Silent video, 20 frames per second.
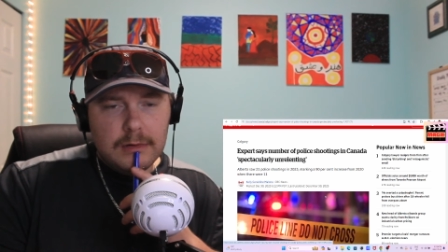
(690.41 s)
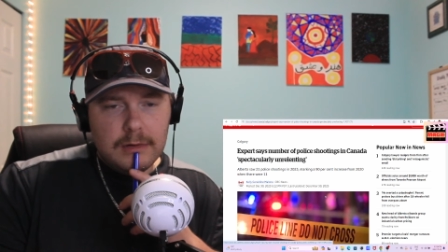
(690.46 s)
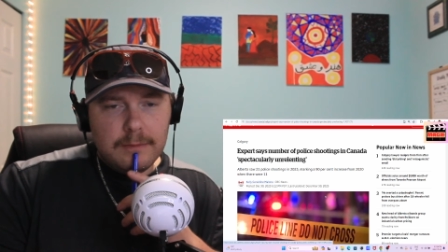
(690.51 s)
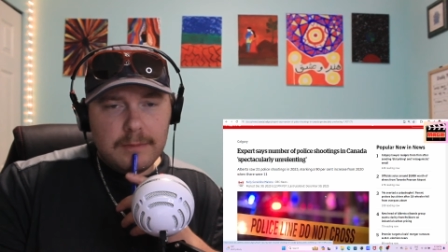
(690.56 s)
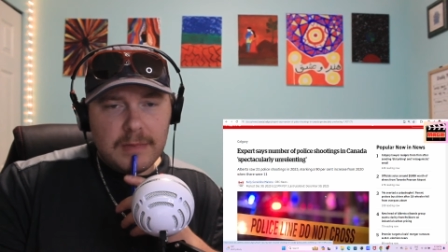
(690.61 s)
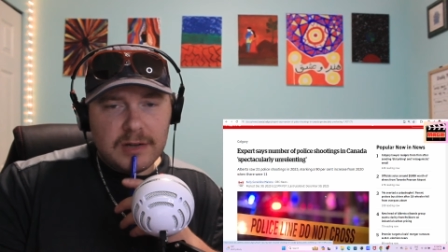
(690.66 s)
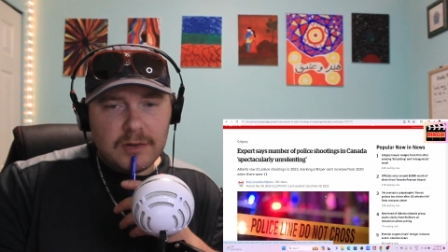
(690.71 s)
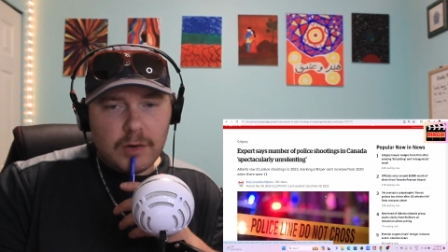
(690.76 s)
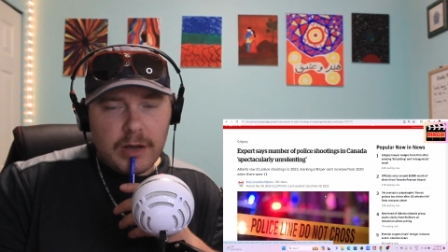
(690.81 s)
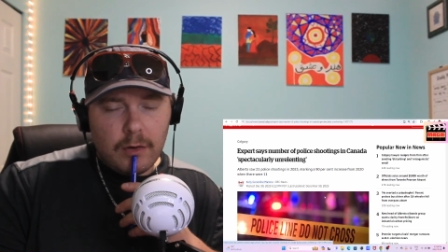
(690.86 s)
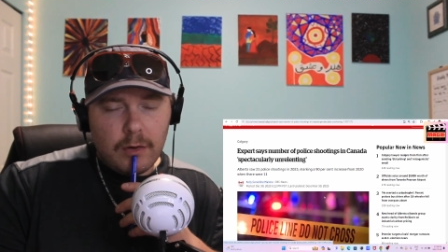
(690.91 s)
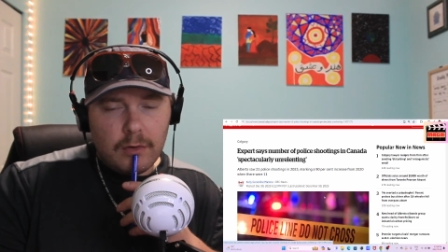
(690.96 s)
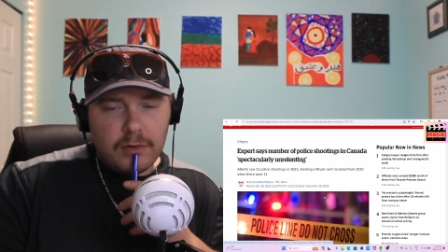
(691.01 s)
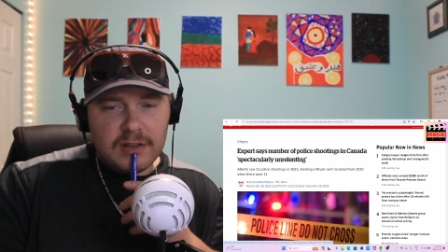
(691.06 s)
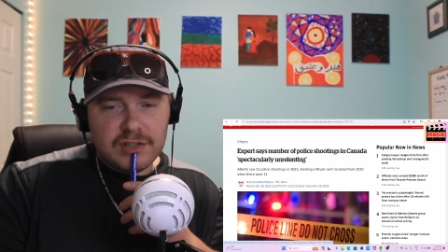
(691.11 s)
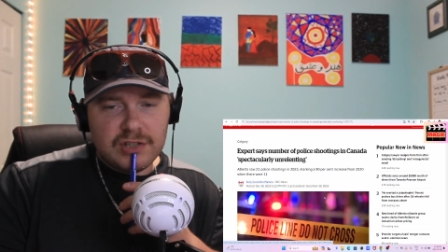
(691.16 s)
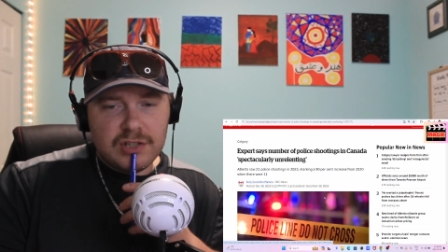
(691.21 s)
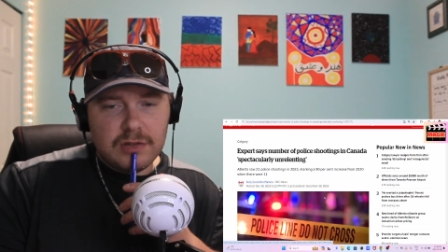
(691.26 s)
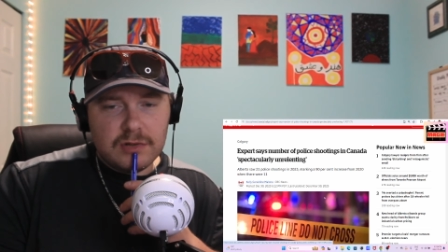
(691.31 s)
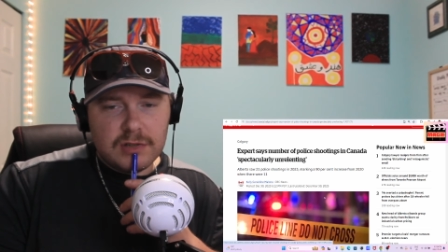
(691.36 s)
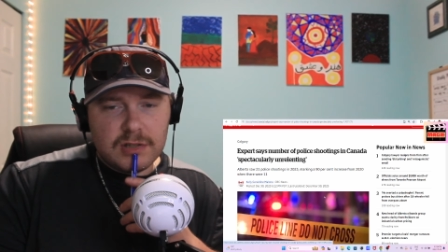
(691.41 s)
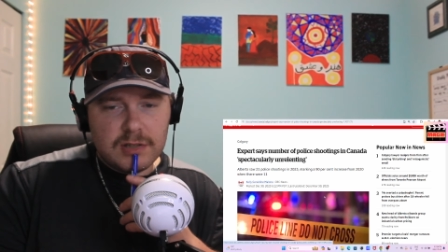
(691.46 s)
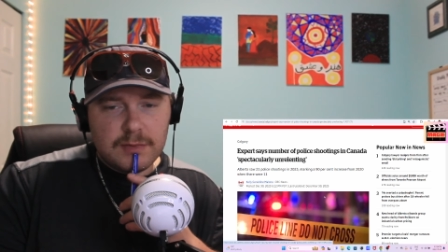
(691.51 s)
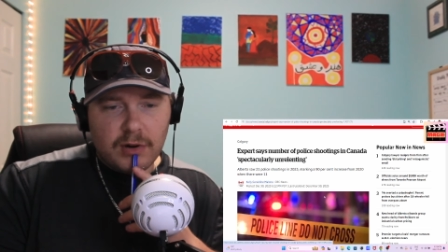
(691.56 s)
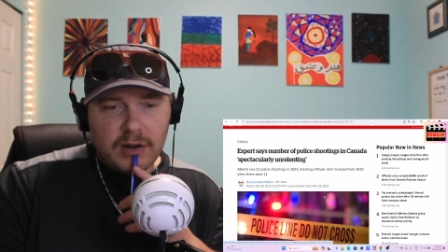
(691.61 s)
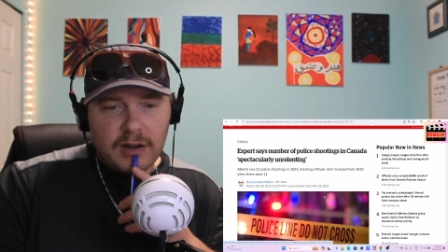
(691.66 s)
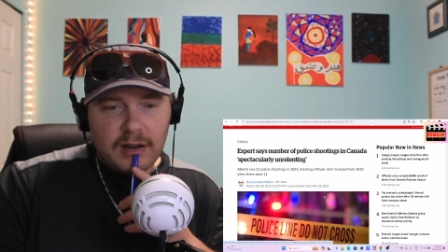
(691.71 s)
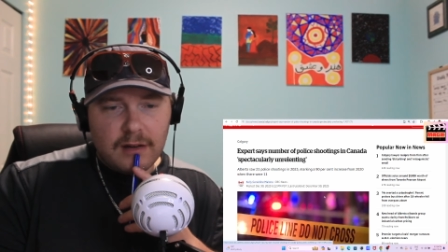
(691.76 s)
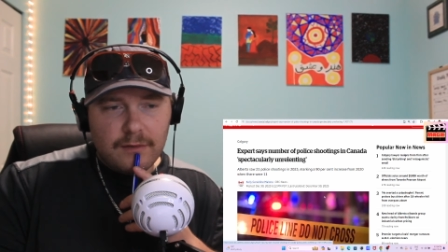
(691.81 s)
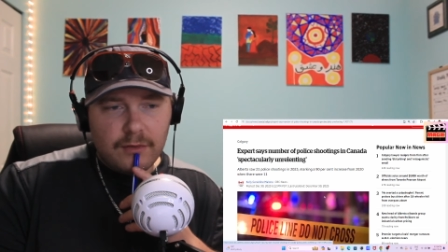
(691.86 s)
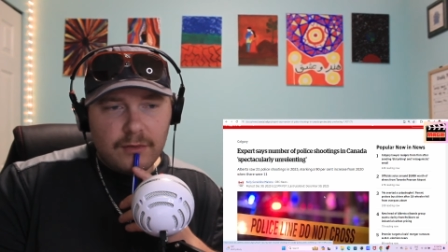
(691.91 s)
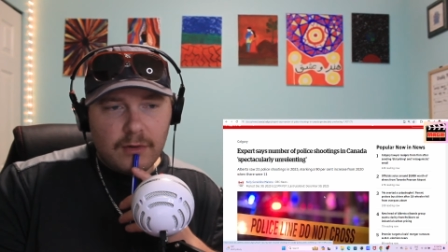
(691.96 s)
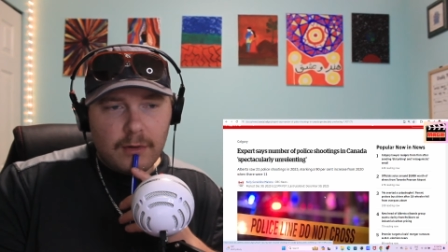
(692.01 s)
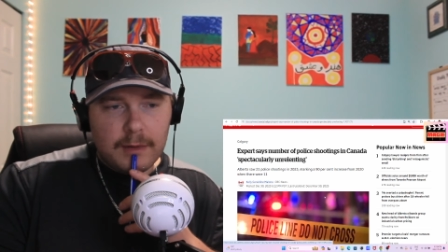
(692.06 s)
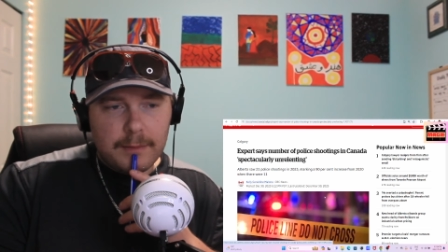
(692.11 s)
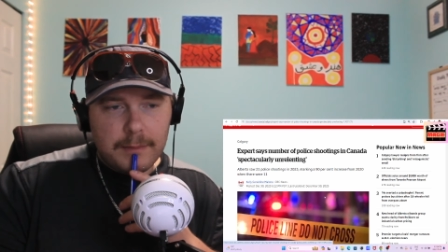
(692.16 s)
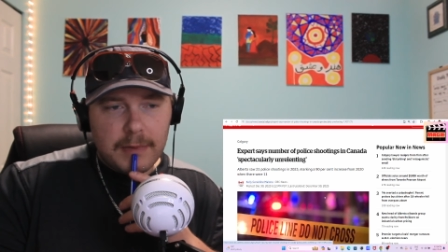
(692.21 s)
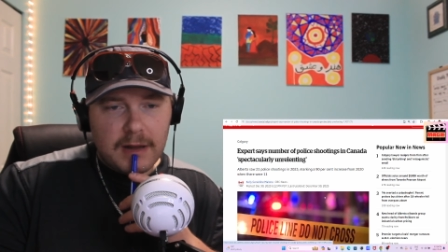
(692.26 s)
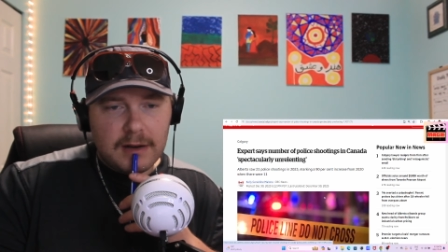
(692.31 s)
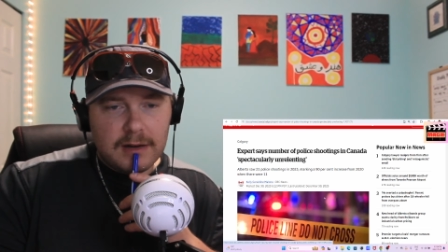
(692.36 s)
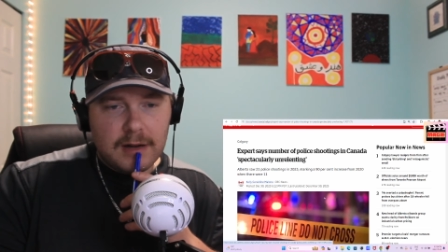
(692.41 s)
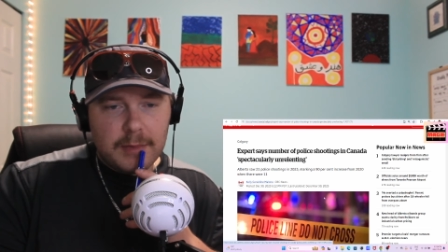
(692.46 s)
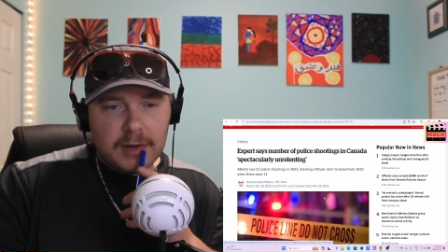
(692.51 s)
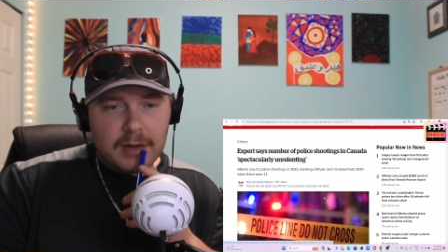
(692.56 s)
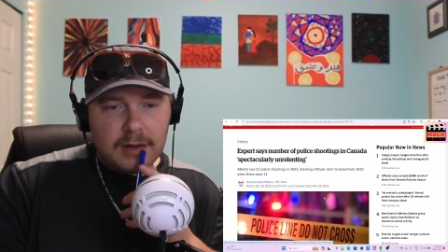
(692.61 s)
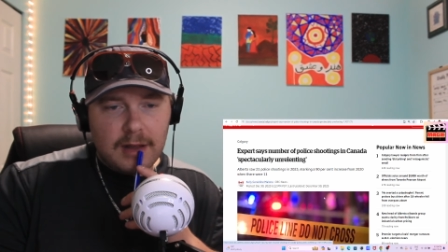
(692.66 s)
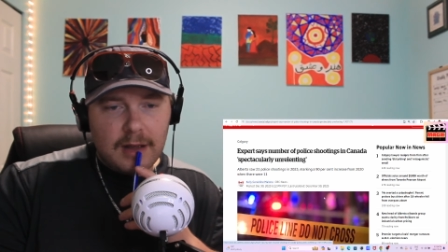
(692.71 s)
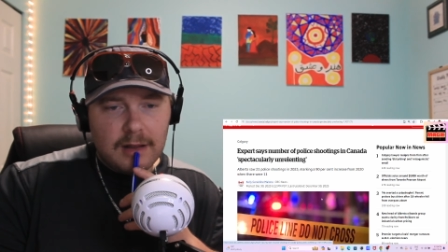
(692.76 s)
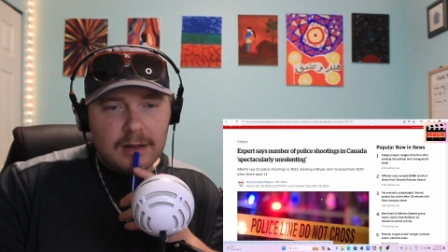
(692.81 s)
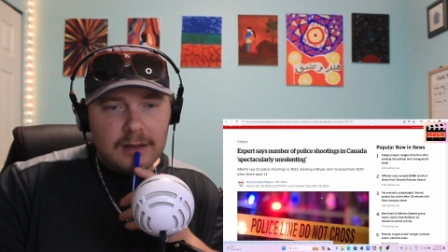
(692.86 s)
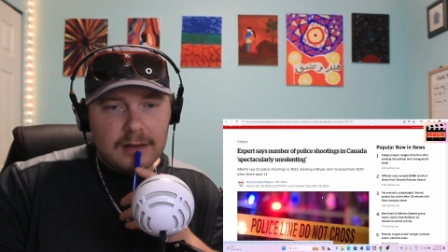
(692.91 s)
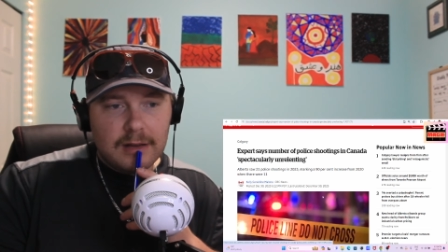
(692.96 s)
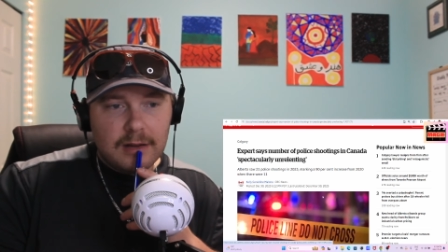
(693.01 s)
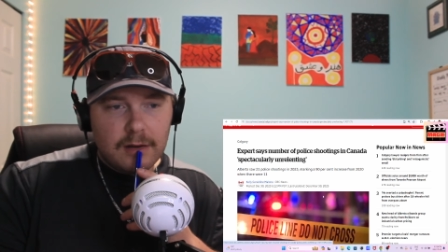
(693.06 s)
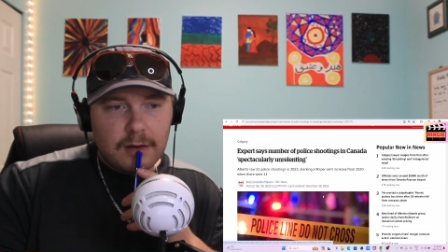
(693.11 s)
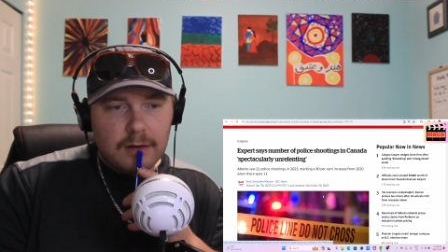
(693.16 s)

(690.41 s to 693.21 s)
mental health issues springing from the pandemic and